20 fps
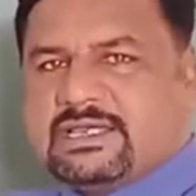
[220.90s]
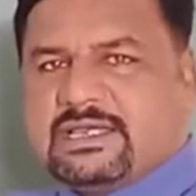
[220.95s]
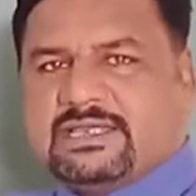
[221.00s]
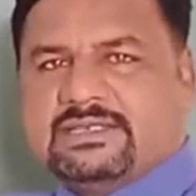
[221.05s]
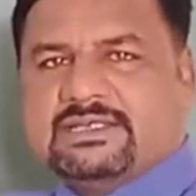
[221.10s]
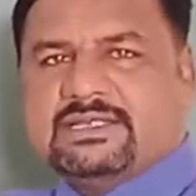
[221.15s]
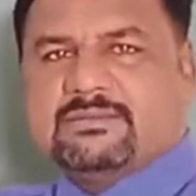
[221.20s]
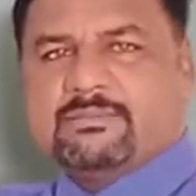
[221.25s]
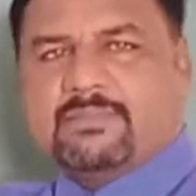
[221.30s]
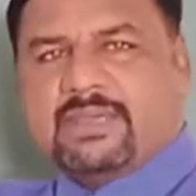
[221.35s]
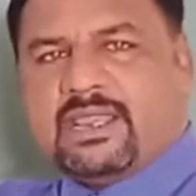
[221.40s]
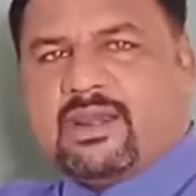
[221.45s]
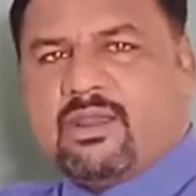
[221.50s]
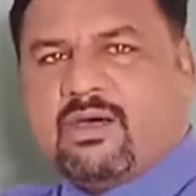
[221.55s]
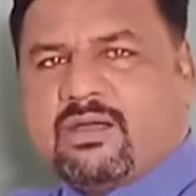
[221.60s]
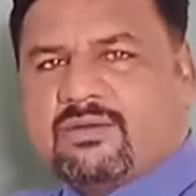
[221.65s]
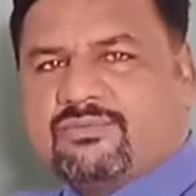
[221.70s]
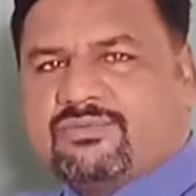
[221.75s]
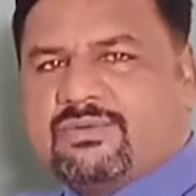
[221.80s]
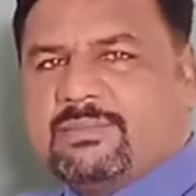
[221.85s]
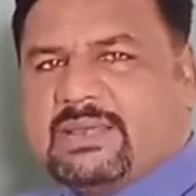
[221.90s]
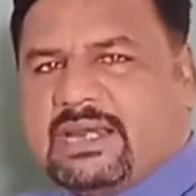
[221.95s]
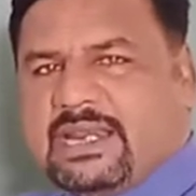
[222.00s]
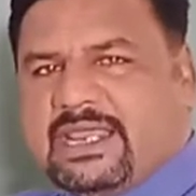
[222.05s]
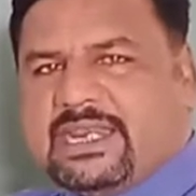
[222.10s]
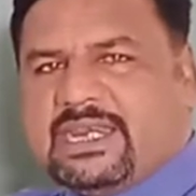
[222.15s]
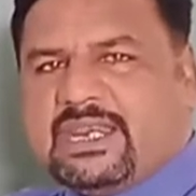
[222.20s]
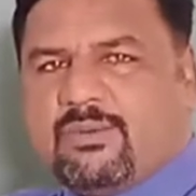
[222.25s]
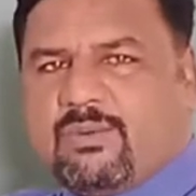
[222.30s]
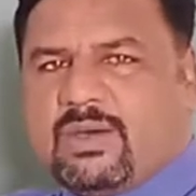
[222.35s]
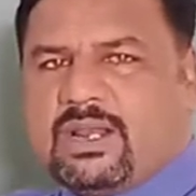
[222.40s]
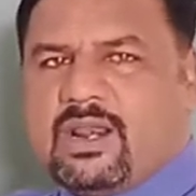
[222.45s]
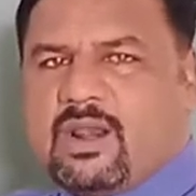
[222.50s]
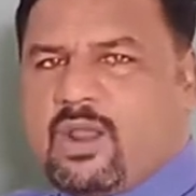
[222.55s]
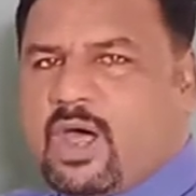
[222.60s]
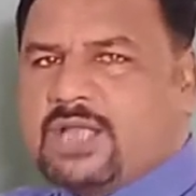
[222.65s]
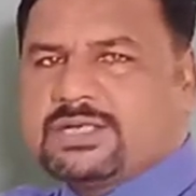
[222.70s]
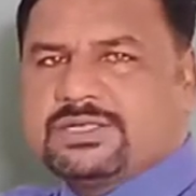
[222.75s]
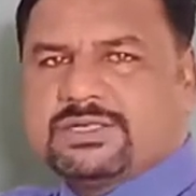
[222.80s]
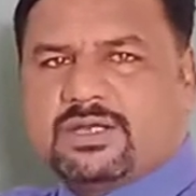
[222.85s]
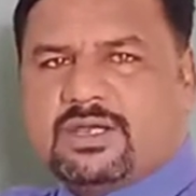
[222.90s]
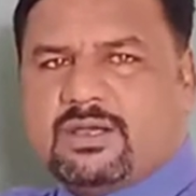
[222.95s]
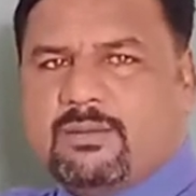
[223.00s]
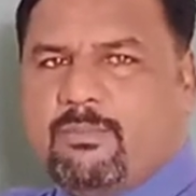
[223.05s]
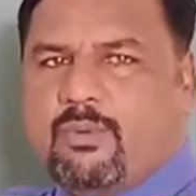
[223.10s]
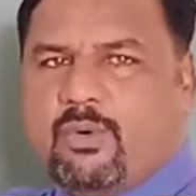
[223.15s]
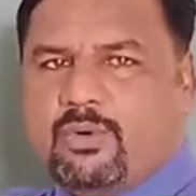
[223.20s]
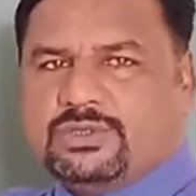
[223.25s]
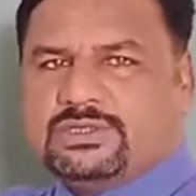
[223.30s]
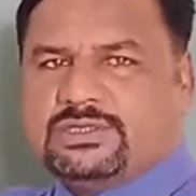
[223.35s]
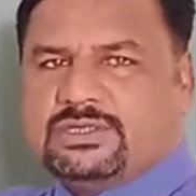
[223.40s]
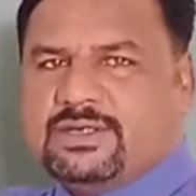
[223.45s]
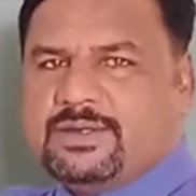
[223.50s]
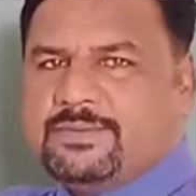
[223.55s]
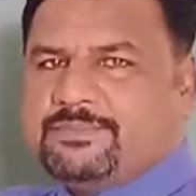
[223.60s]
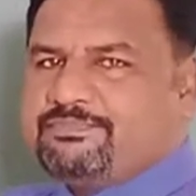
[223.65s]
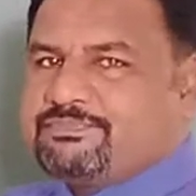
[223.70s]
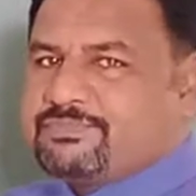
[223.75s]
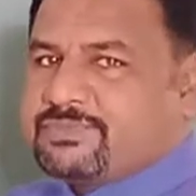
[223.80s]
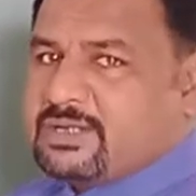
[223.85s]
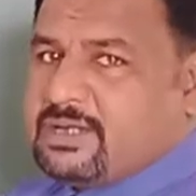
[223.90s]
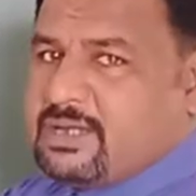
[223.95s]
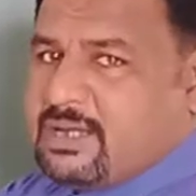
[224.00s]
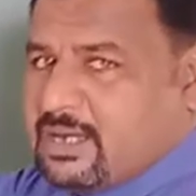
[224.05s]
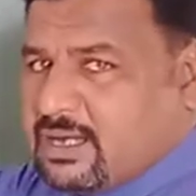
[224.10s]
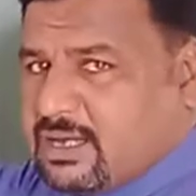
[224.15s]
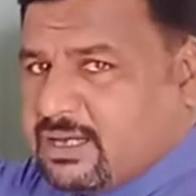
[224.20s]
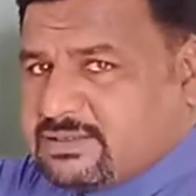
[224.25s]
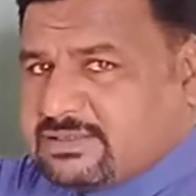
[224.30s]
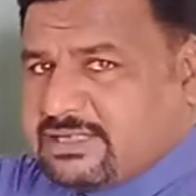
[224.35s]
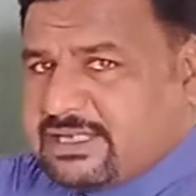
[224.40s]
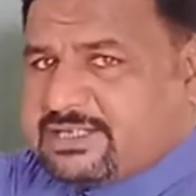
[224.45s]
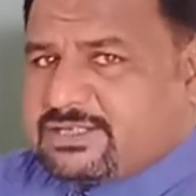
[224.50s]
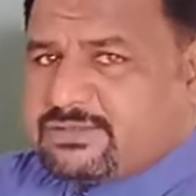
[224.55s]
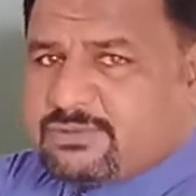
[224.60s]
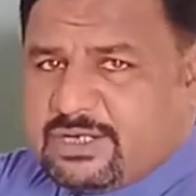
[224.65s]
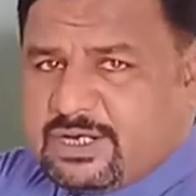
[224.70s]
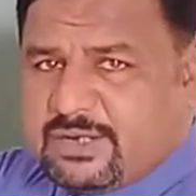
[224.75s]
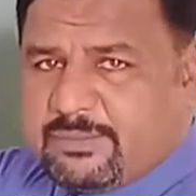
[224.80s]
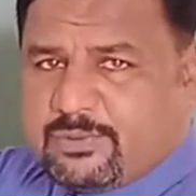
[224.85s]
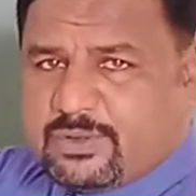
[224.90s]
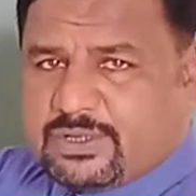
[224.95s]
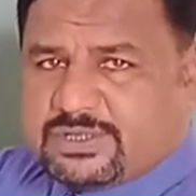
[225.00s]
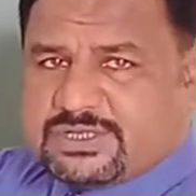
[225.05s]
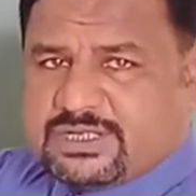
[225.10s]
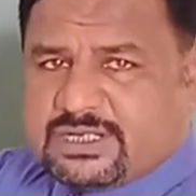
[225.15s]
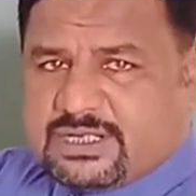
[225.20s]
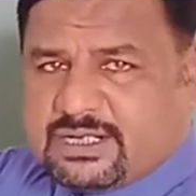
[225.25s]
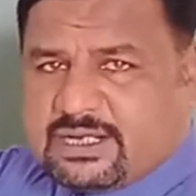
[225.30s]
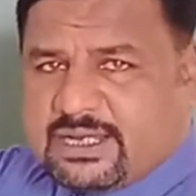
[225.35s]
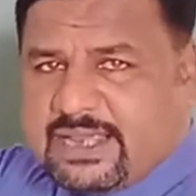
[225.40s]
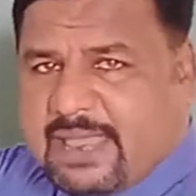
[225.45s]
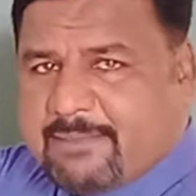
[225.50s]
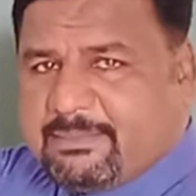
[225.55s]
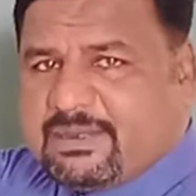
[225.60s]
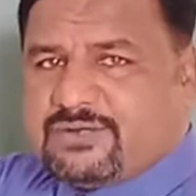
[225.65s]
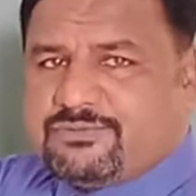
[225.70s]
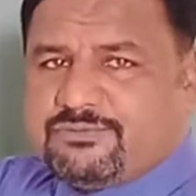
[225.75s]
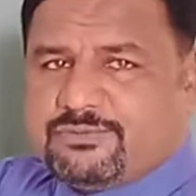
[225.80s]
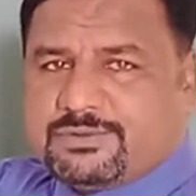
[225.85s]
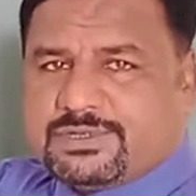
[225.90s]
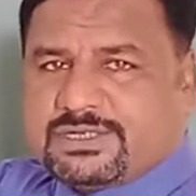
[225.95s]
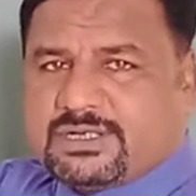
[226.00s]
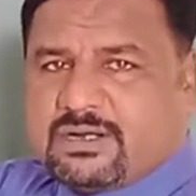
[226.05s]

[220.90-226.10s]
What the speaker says: either male or female, any one, not both. Sexual reproduction, gamete fusion